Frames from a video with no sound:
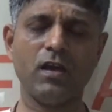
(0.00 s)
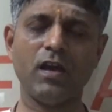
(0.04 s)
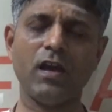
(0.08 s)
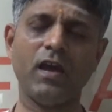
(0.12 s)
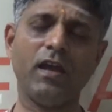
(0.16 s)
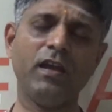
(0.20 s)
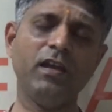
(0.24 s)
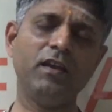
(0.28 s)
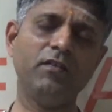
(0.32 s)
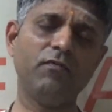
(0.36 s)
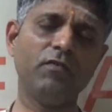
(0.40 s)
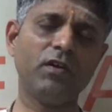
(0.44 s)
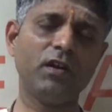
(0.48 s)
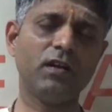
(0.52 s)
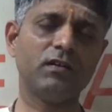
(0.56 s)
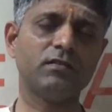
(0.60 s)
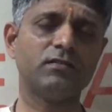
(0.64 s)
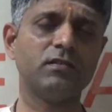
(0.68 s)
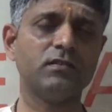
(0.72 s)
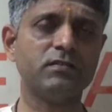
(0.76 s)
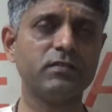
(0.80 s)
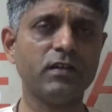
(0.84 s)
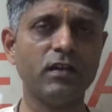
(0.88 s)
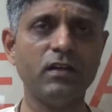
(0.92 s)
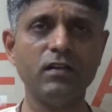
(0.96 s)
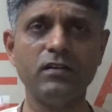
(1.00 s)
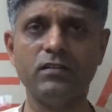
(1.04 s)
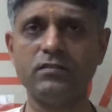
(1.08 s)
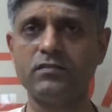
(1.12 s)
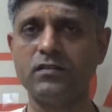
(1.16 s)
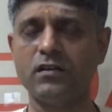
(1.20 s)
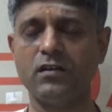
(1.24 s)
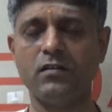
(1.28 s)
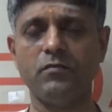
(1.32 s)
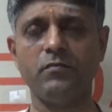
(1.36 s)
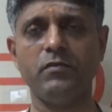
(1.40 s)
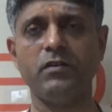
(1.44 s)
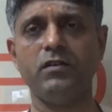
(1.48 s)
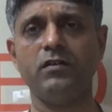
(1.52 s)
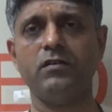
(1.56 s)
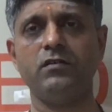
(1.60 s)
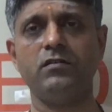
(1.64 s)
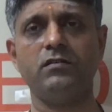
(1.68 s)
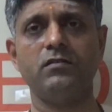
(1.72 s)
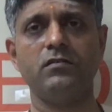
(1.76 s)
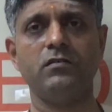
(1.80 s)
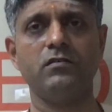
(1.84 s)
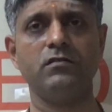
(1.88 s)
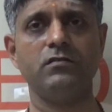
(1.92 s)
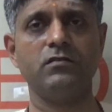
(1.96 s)
Even as the child is adamant,
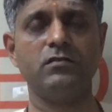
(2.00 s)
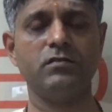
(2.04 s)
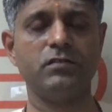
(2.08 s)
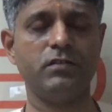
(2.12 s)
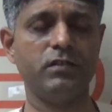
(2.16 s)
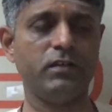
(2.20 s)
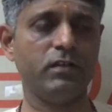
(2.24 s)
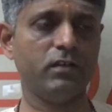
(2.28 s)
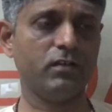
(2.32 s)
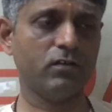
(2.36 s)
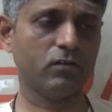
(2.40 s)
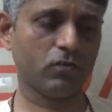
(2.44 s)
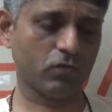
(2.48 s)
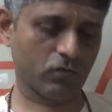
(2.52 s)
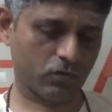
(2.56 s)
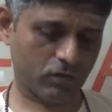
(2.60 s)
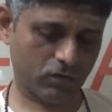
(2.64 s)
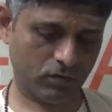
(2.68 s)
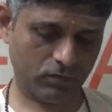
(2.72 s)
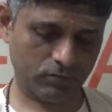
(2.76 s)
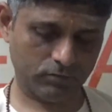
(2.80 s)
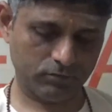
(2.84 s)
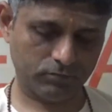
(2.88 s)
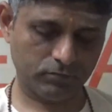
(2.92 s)
she ignores.